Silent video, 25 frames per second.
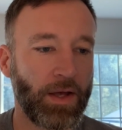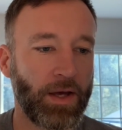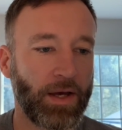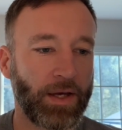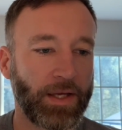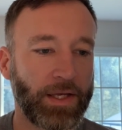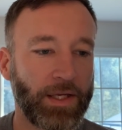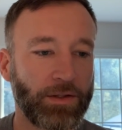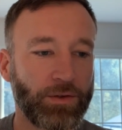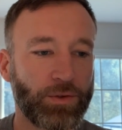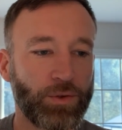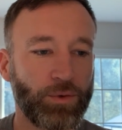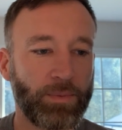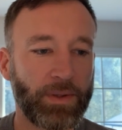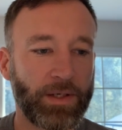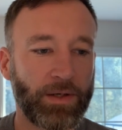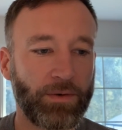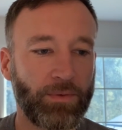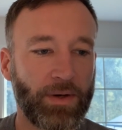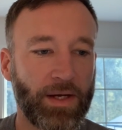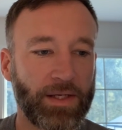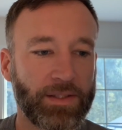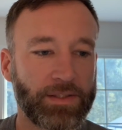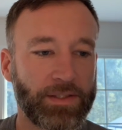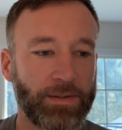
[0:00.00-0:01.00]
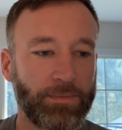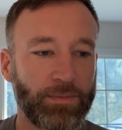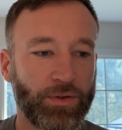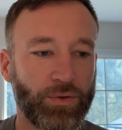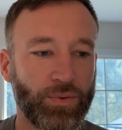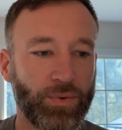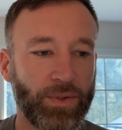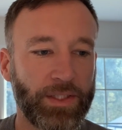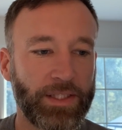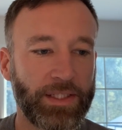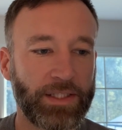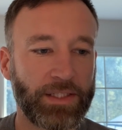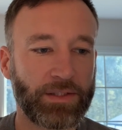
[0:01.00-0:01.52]
Again, 2-minute rest in
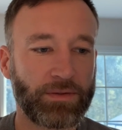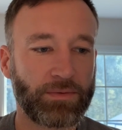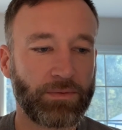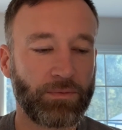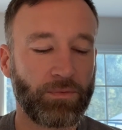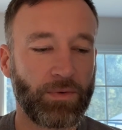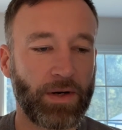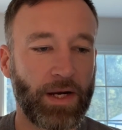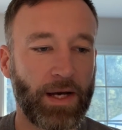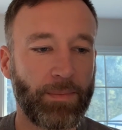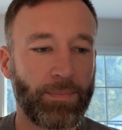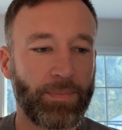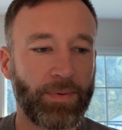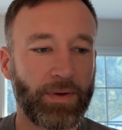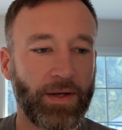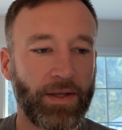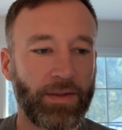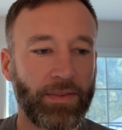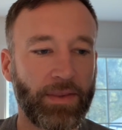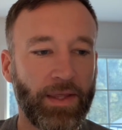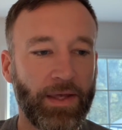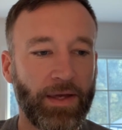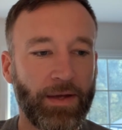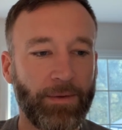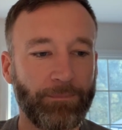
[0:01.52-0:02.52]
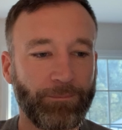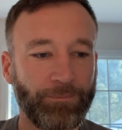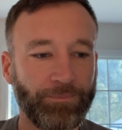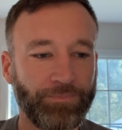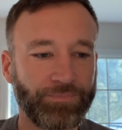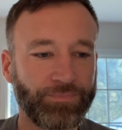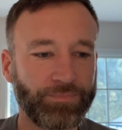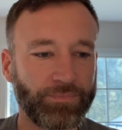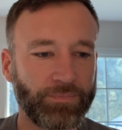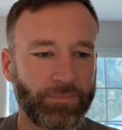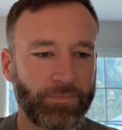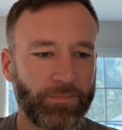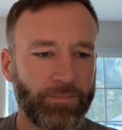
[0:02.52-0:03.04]
between each rep, and then
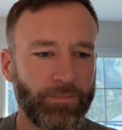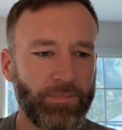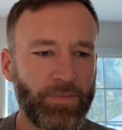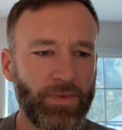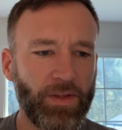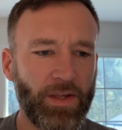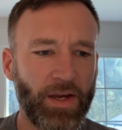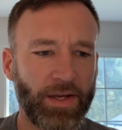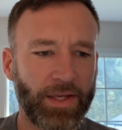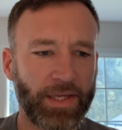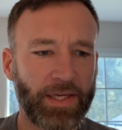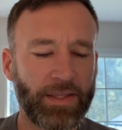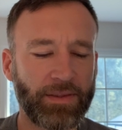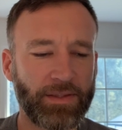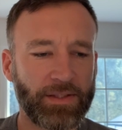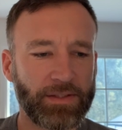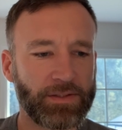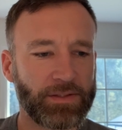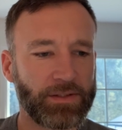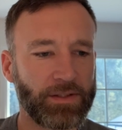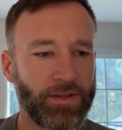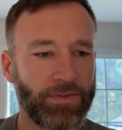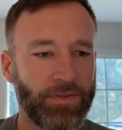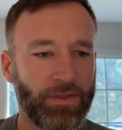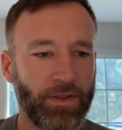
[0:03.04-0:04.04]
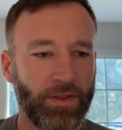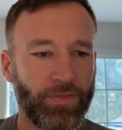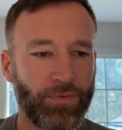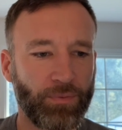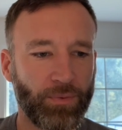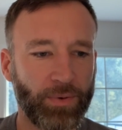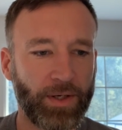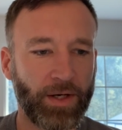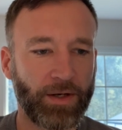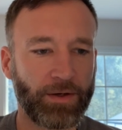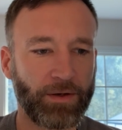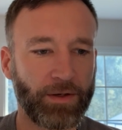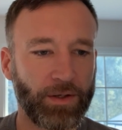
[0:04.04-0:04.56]
again, this is a
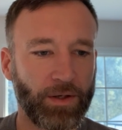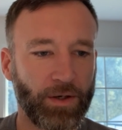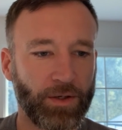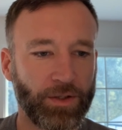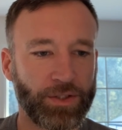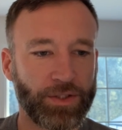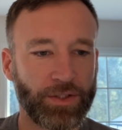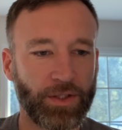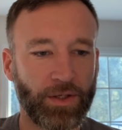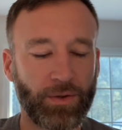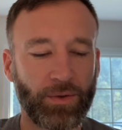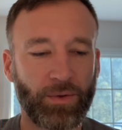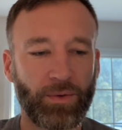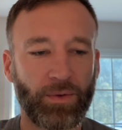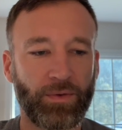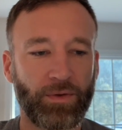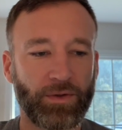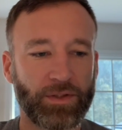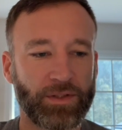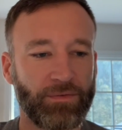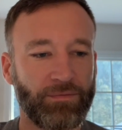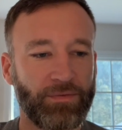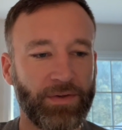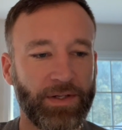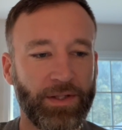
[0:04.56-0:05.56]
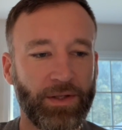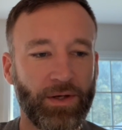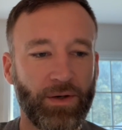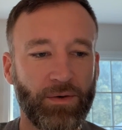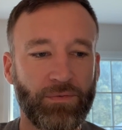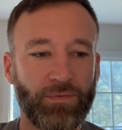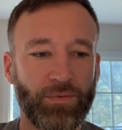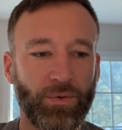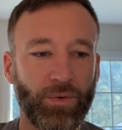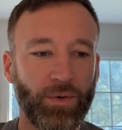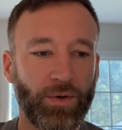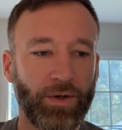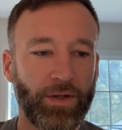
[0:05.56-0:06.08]
300-yard shuttle. There's a video
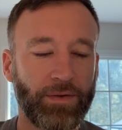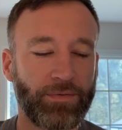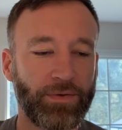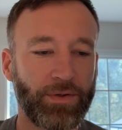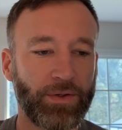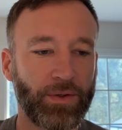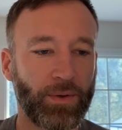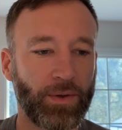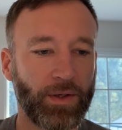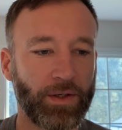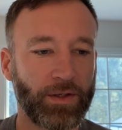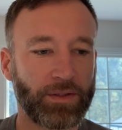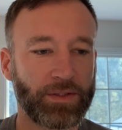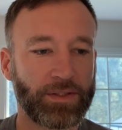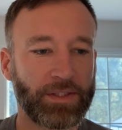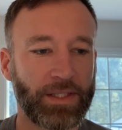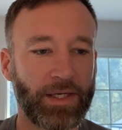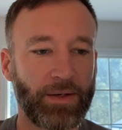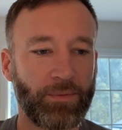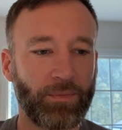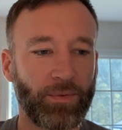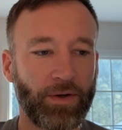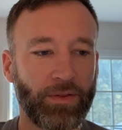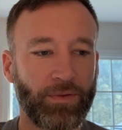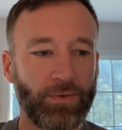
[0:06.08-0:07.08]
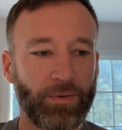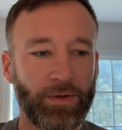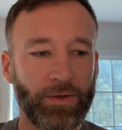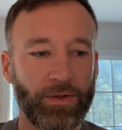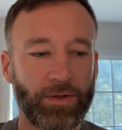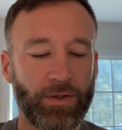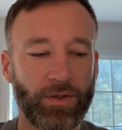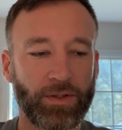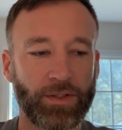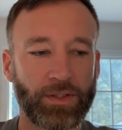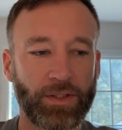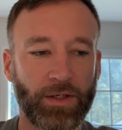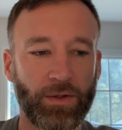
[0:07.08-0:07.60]
for it if you don't understand what a
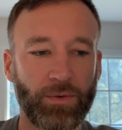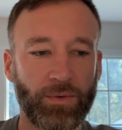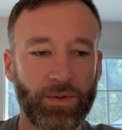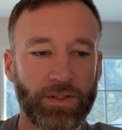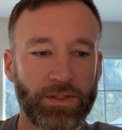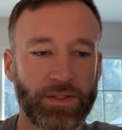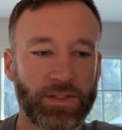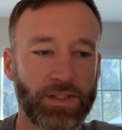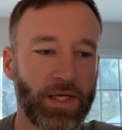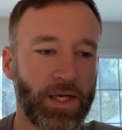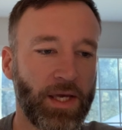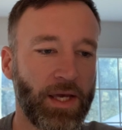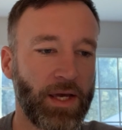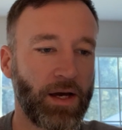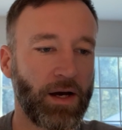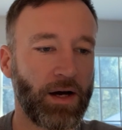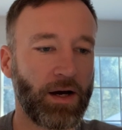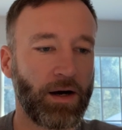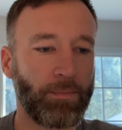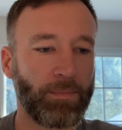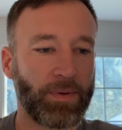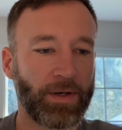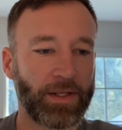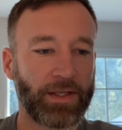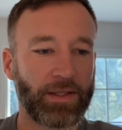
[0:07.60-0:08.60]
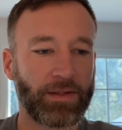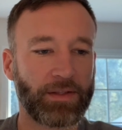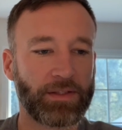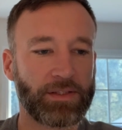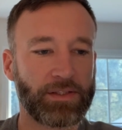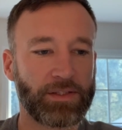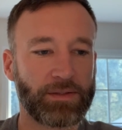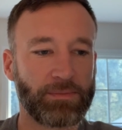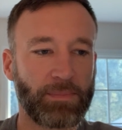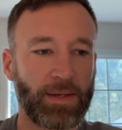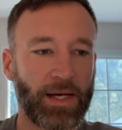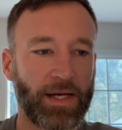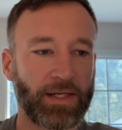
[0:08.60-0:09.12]
300-yard shuttle is. But again, this
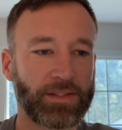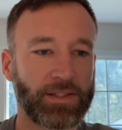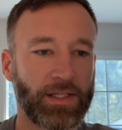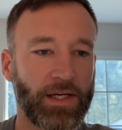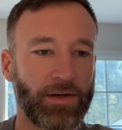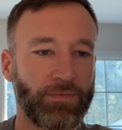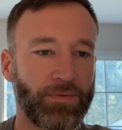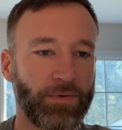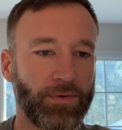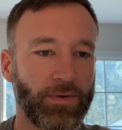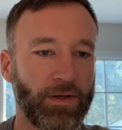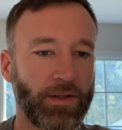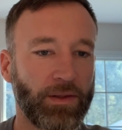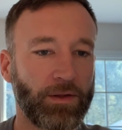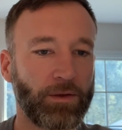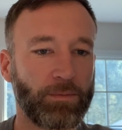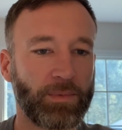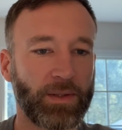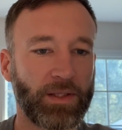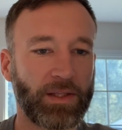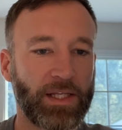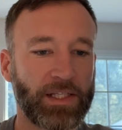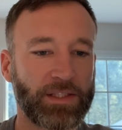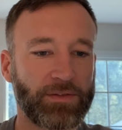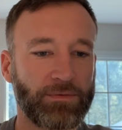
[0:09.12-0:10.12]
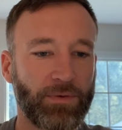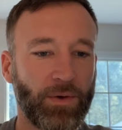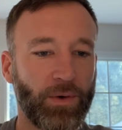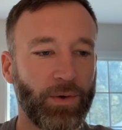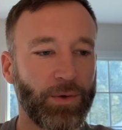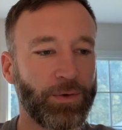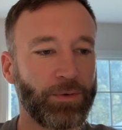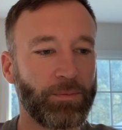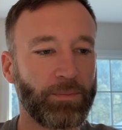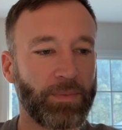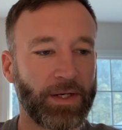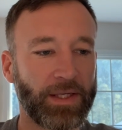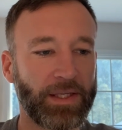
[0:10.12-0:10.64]
is max effort. A little bit less
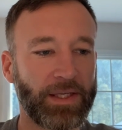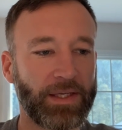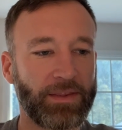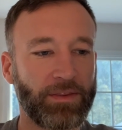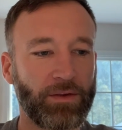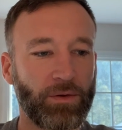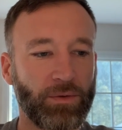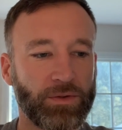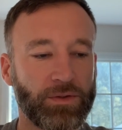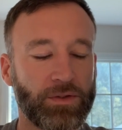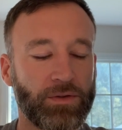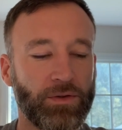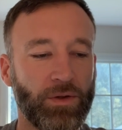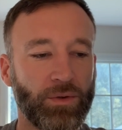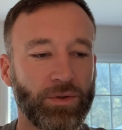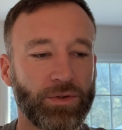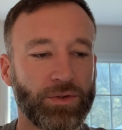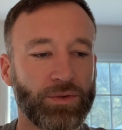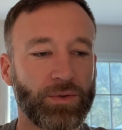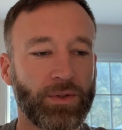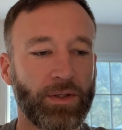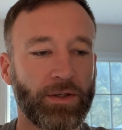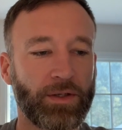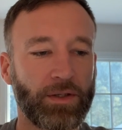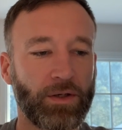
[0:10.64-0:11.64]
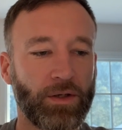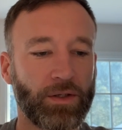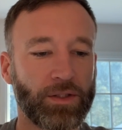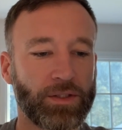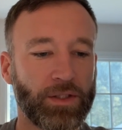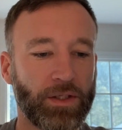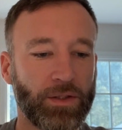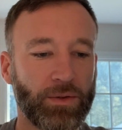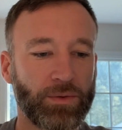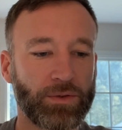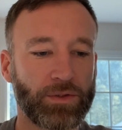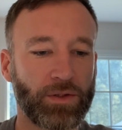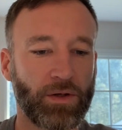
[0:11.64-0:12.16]
volume, but again, those 300-yard
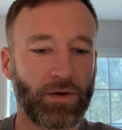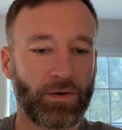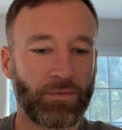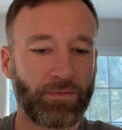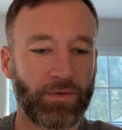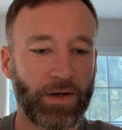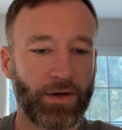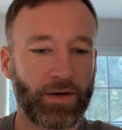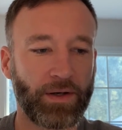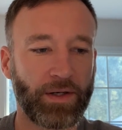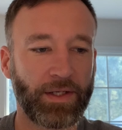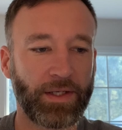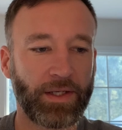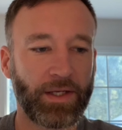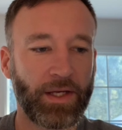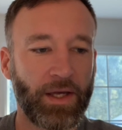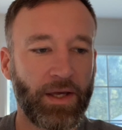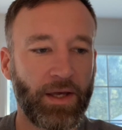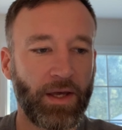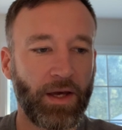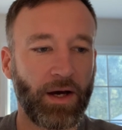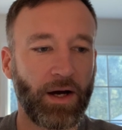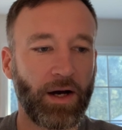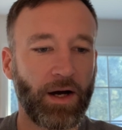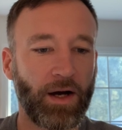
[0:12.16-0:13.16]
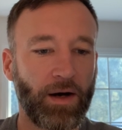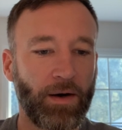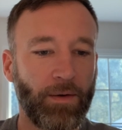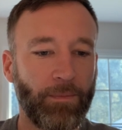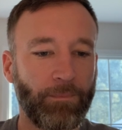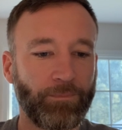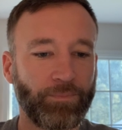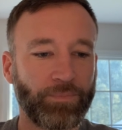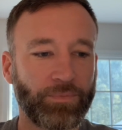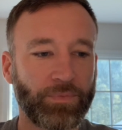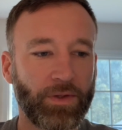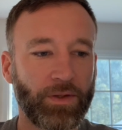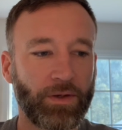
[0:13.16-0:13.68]
shuttles are very
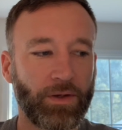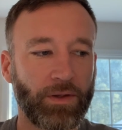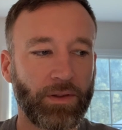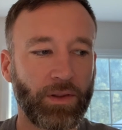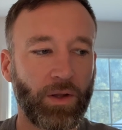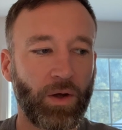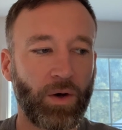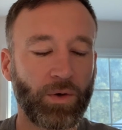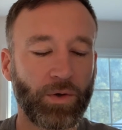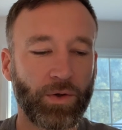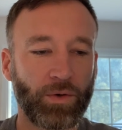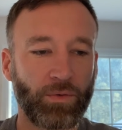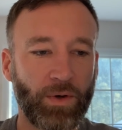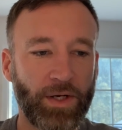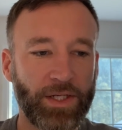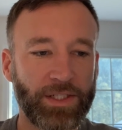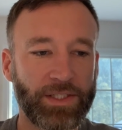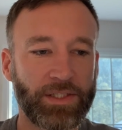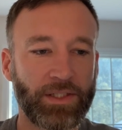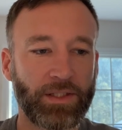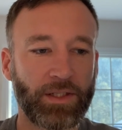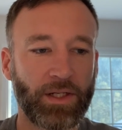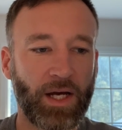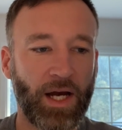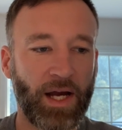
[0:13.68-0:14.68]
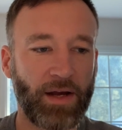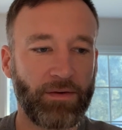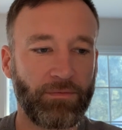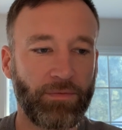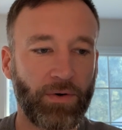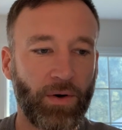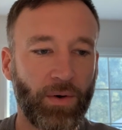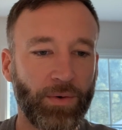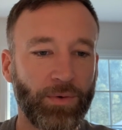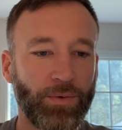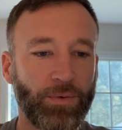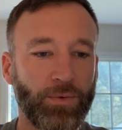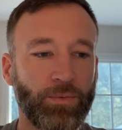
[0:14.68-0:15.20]
long duration, high
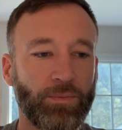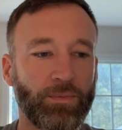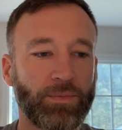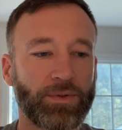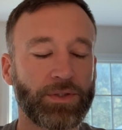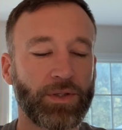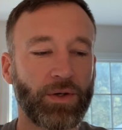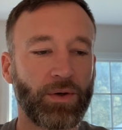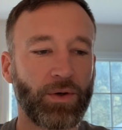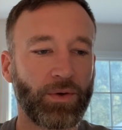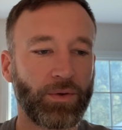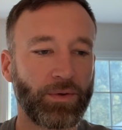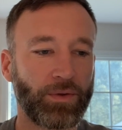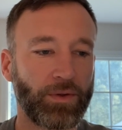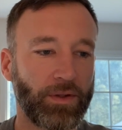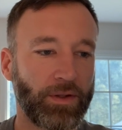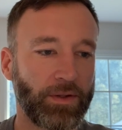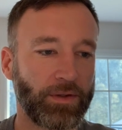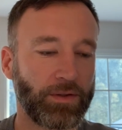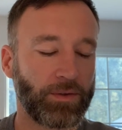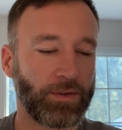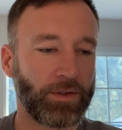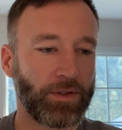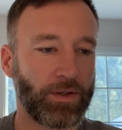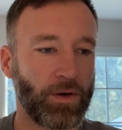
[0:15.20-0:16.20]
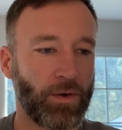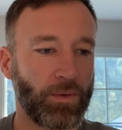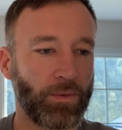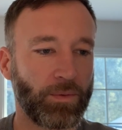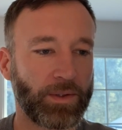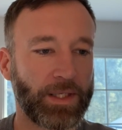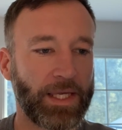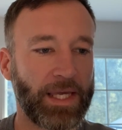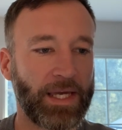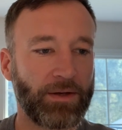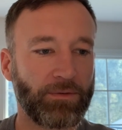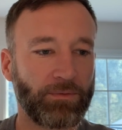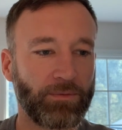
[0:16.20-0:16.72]
volume. So,
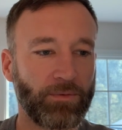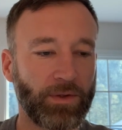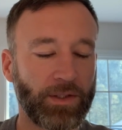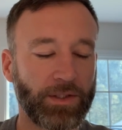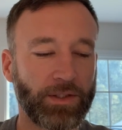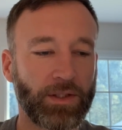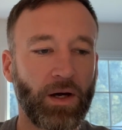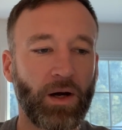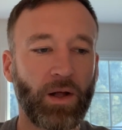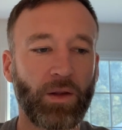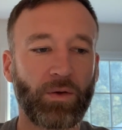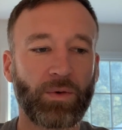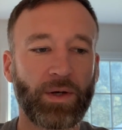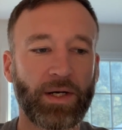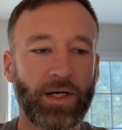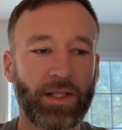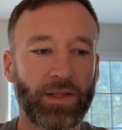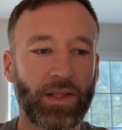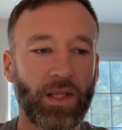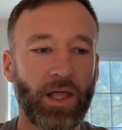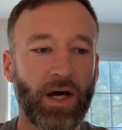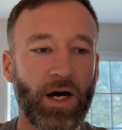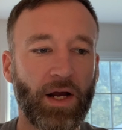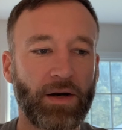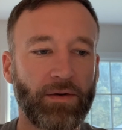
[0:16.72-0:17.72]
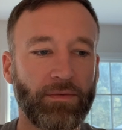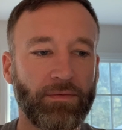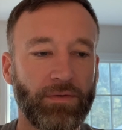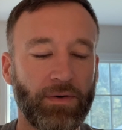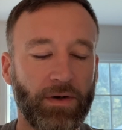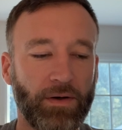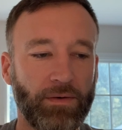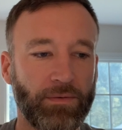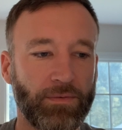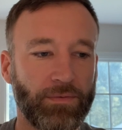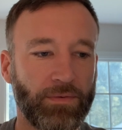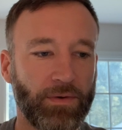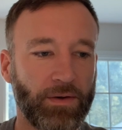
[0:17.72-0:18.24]
can't really tolerate a lot
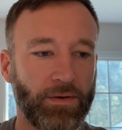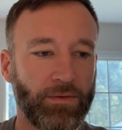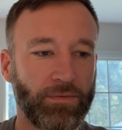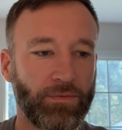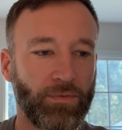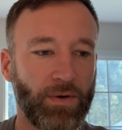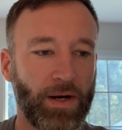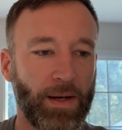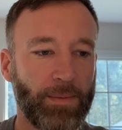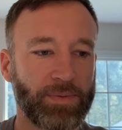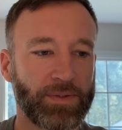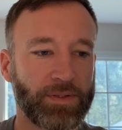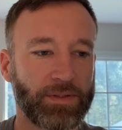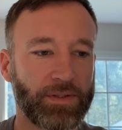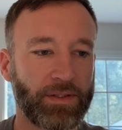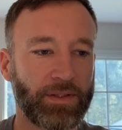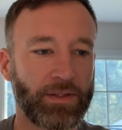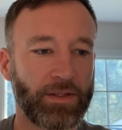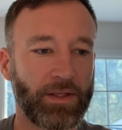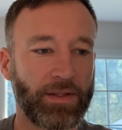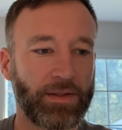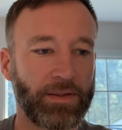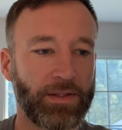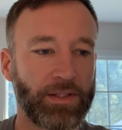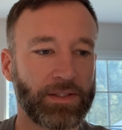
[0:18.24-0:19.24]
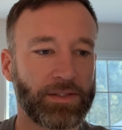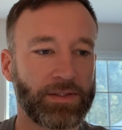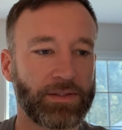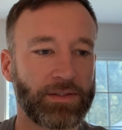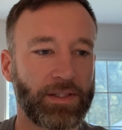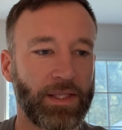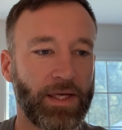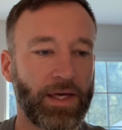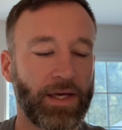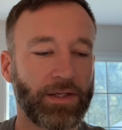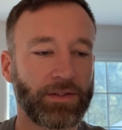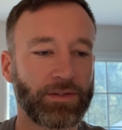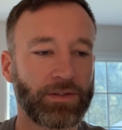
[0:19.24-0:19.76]
of reps in this
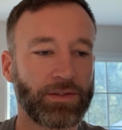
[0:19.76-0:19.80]
day.